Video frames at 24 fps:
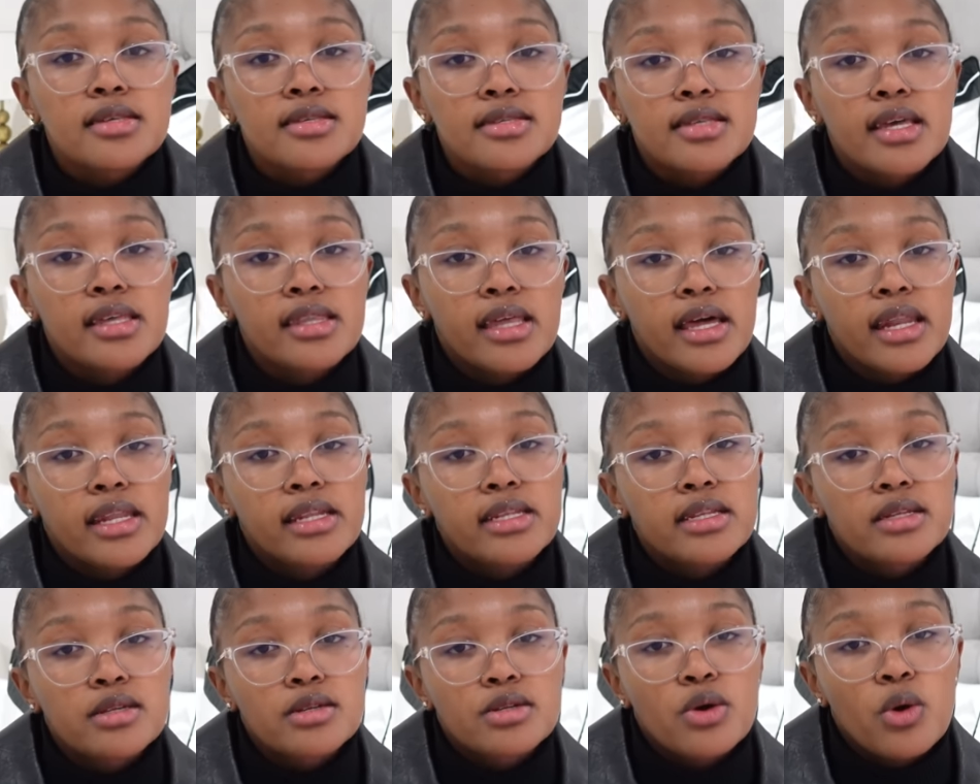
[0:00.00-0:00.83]
this thing that
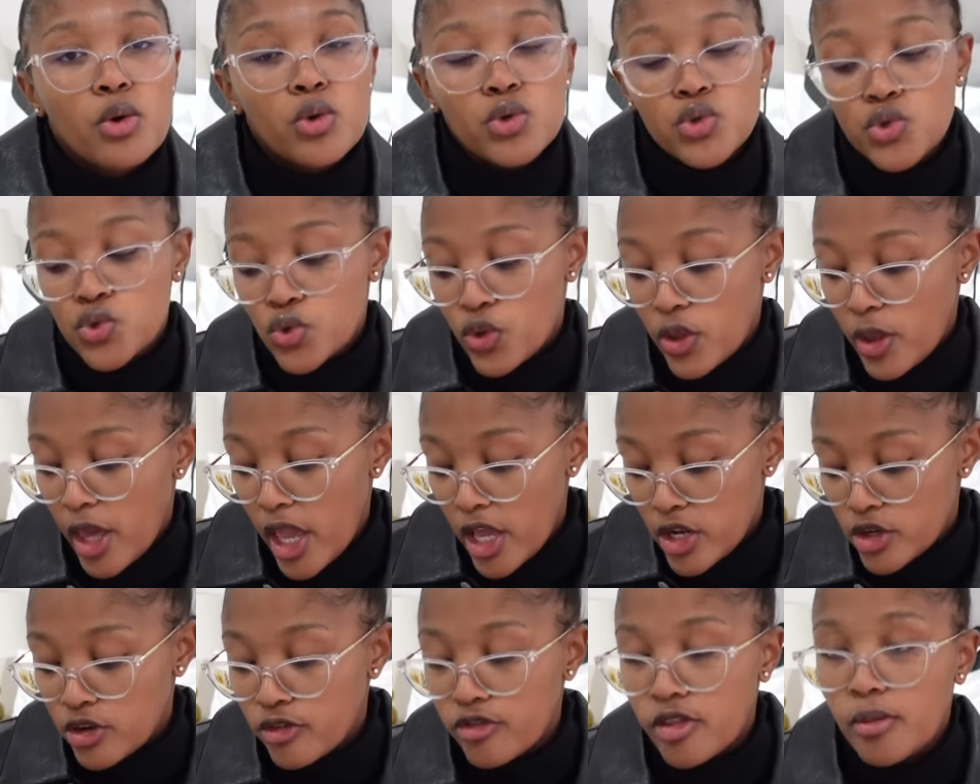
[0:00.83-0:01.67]
goes to the
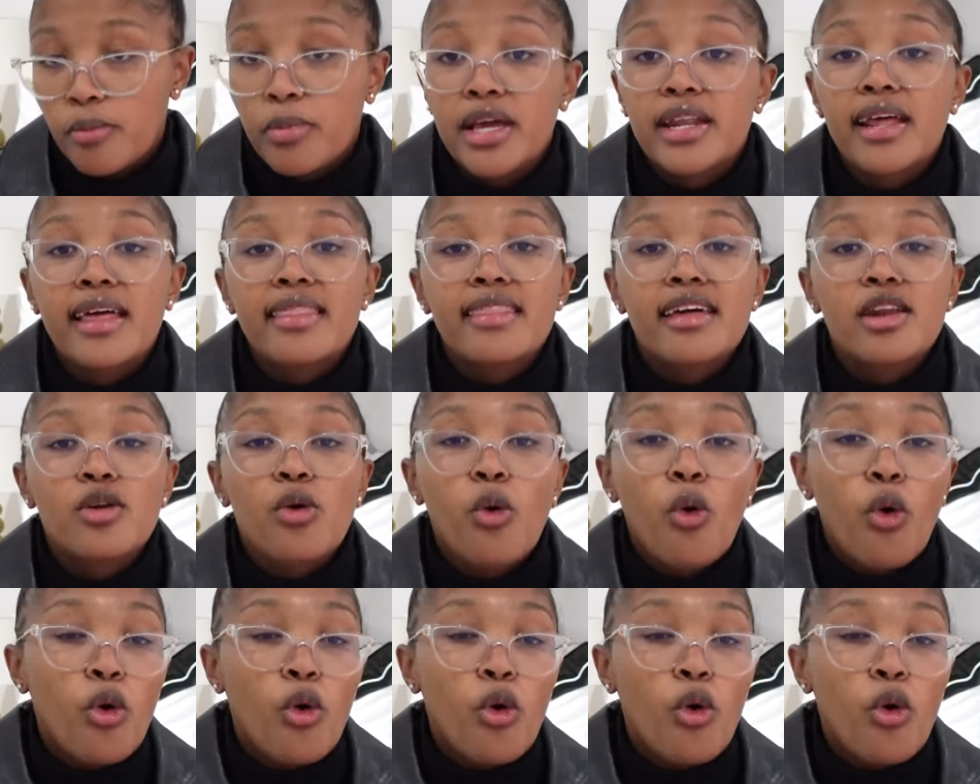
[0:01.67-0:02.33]
end of the bed and then